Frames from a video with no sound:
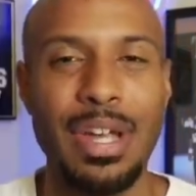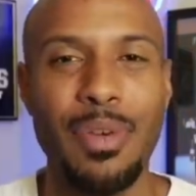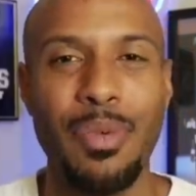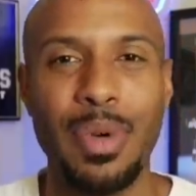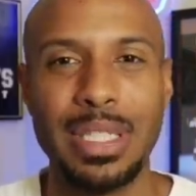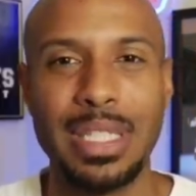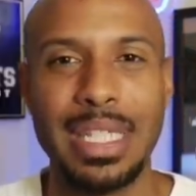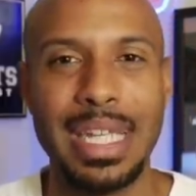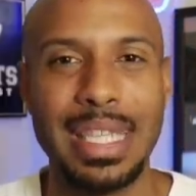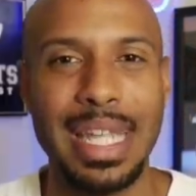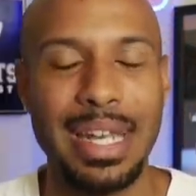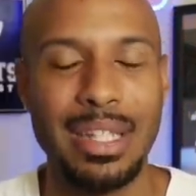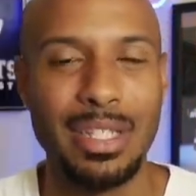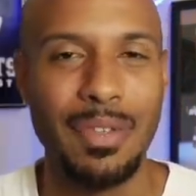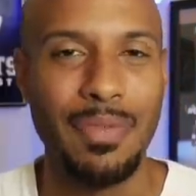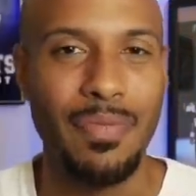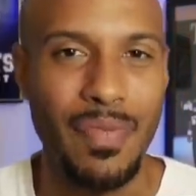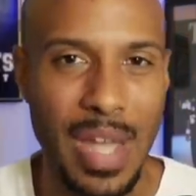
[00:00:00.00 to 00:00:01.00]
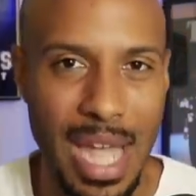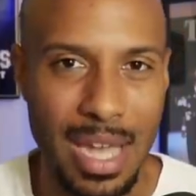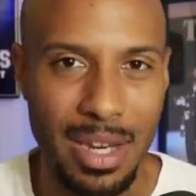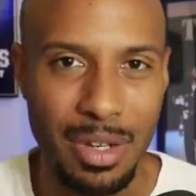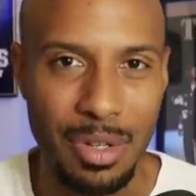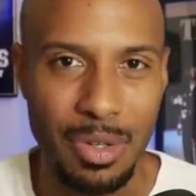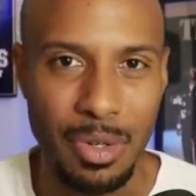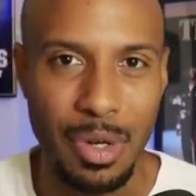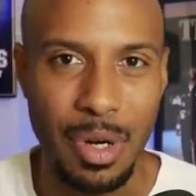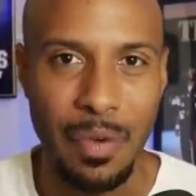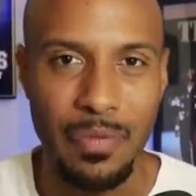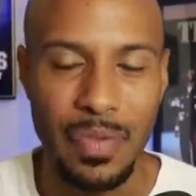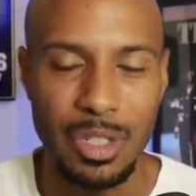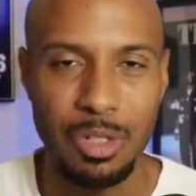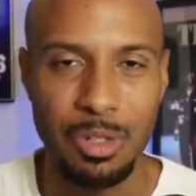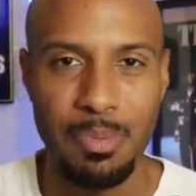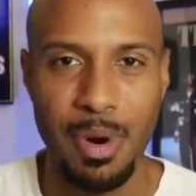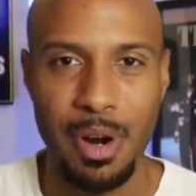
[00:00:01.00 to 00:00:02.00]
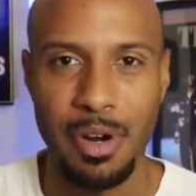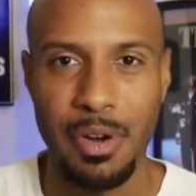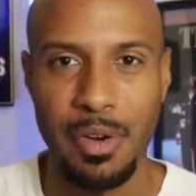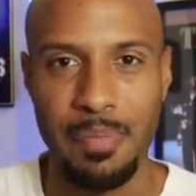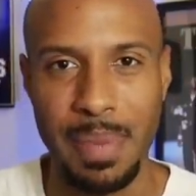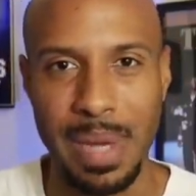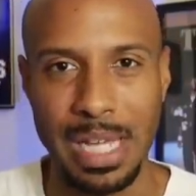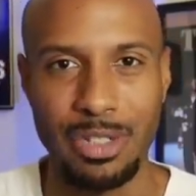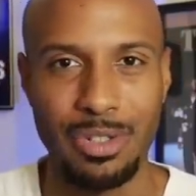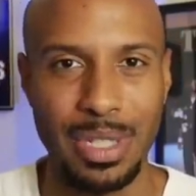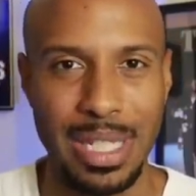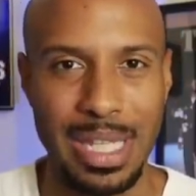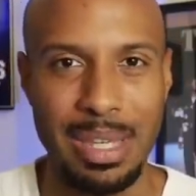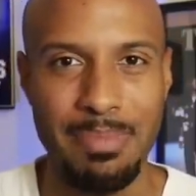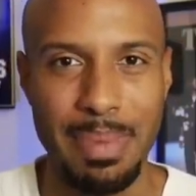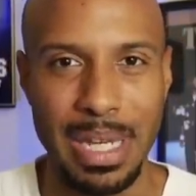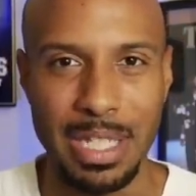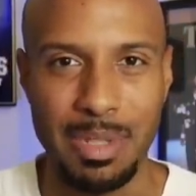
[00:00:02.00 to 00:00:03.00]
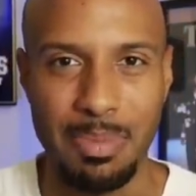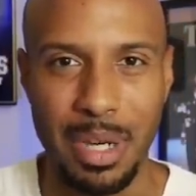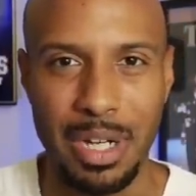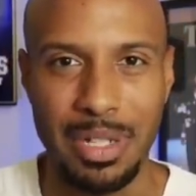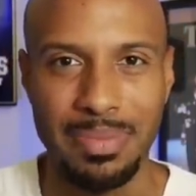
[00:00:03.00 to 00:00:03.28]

Once again, that is FanDuel, official partner of Major League Baseball.